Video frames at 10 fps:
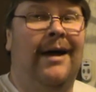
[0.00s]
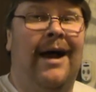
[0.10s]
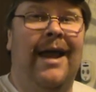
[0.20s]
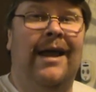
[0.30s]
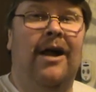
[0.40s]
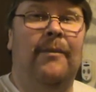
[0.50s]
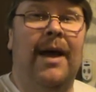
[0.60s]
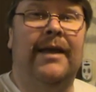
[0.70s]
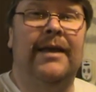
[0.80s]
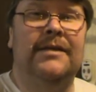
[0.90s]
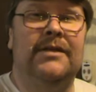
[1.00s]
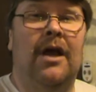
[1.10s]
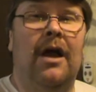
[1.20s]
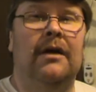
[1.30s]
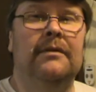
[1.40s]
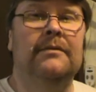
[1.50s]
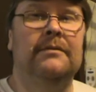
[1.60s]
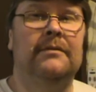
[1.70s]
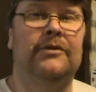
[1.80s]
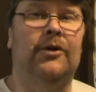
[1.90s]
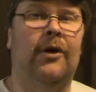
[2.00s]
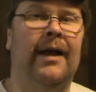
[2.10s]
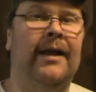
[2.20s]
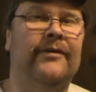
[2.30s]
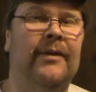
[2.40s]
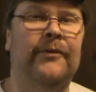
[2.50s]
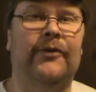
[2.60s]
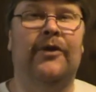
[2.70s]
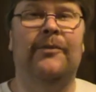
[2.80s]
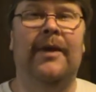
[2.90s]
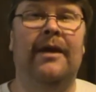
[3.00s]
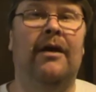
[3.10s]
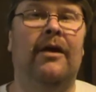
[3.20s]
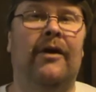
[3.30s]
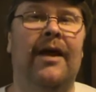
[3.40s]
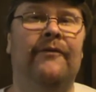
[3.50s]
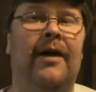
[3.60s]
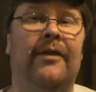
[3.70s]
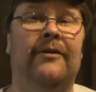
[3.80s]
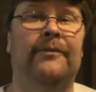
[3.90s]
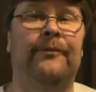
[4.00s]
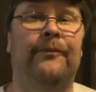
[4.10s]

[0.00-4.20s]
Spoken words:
I had all my kids young, so I guess I'm just going to be a young grandfather.